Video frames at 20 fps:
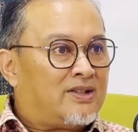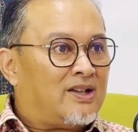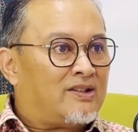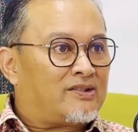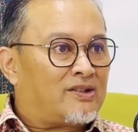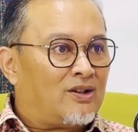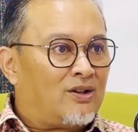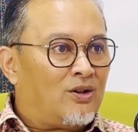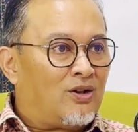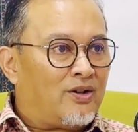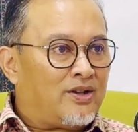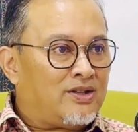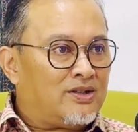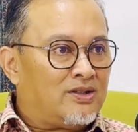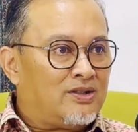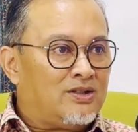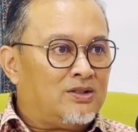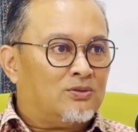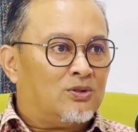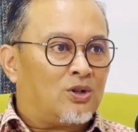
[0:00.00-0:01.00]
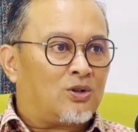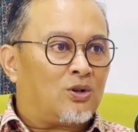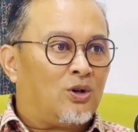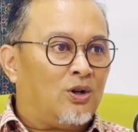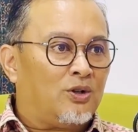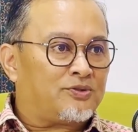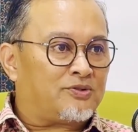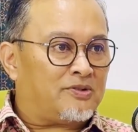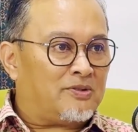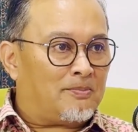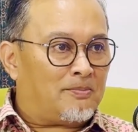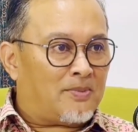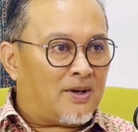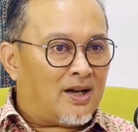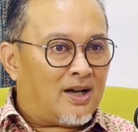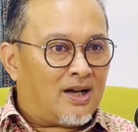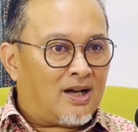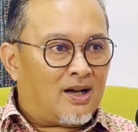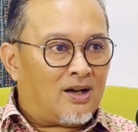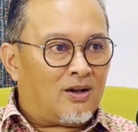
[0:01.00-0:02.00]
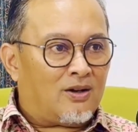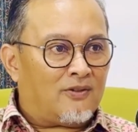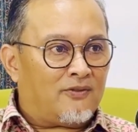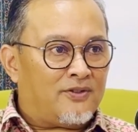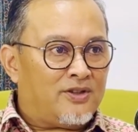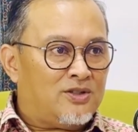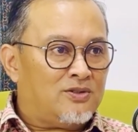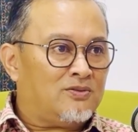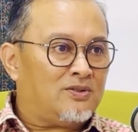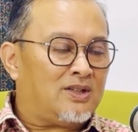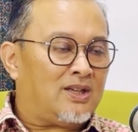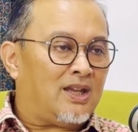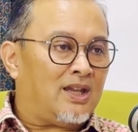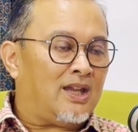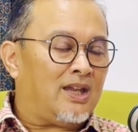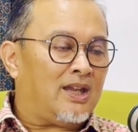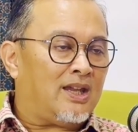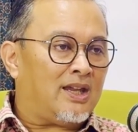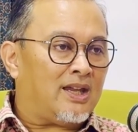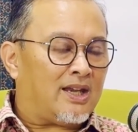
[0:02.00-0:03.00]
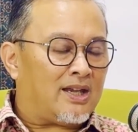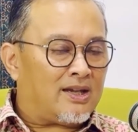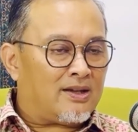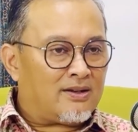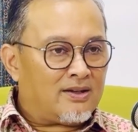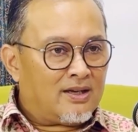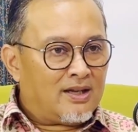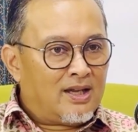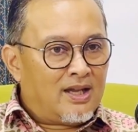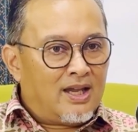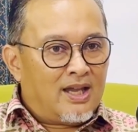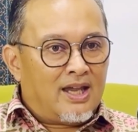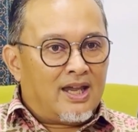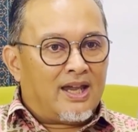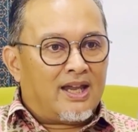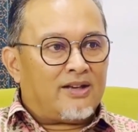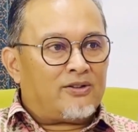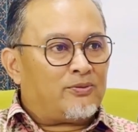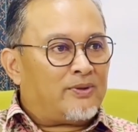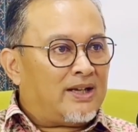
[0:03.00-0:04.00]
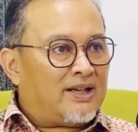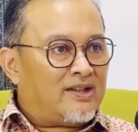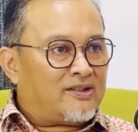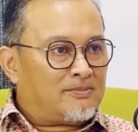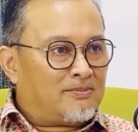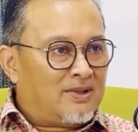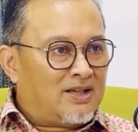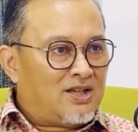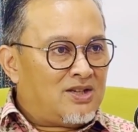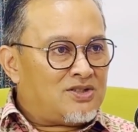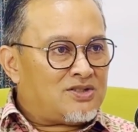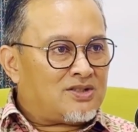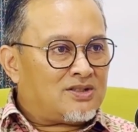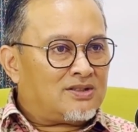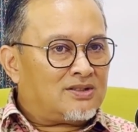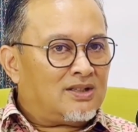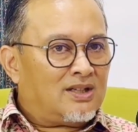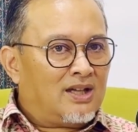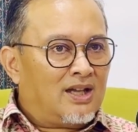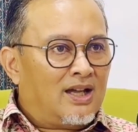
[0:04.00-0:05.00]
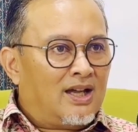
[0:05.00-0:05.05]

as a lawyer. You were called to the bar of the UK and as well as Malaysia.